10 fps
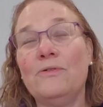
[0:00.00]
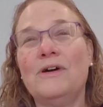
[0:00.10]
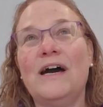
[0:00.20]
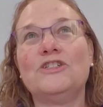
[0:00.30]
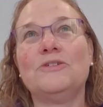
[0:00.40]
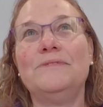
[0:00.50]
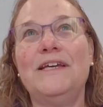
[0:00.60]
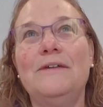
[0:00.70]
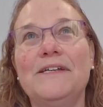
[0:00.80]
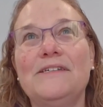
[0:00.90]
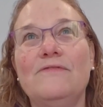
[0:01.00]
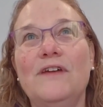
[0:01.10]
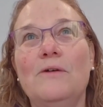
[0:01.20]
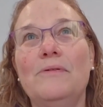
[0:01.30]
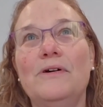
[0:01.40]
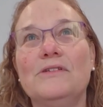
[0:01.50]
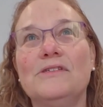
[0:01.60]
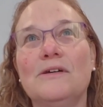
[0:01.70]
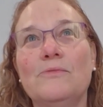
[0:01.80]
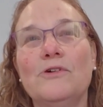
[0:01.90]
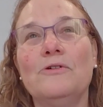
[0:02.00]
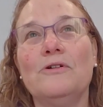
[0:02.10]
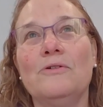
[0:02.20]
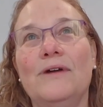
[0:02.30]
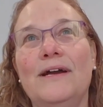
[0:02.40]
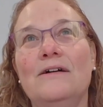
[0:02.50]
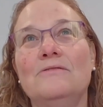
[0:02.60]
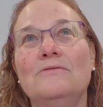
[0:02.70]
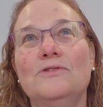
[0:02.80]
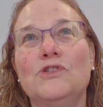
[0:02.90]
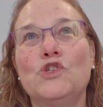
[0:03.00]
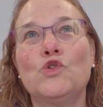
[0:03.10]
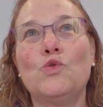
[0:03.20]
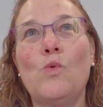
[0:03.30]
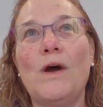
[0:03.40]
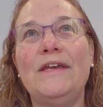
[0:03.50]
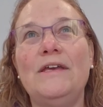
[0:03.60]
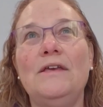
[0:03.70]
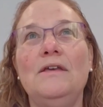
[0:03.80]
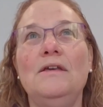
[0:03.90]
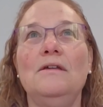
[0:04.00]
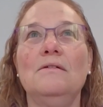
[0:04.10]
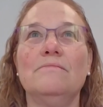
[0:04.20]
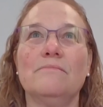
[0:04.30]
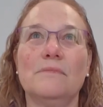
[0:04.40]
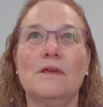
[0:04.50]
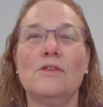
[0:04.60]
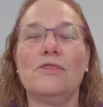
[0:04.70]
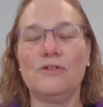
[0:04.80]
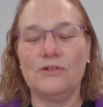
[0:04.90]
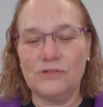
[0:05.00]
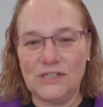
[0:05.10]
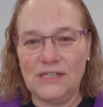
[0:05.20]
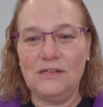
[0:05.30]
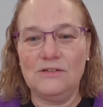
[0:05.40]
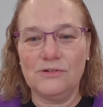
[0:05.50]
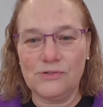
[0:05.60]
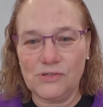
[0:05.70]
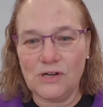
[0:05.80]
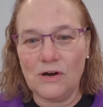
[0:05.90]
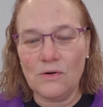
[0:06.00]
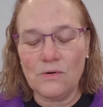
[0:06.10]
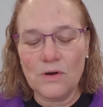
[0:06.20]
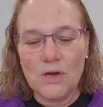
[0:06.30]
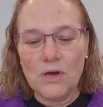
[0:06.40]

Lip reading: Gosh, I'm dating myself now, but somewhere around 2013 or so,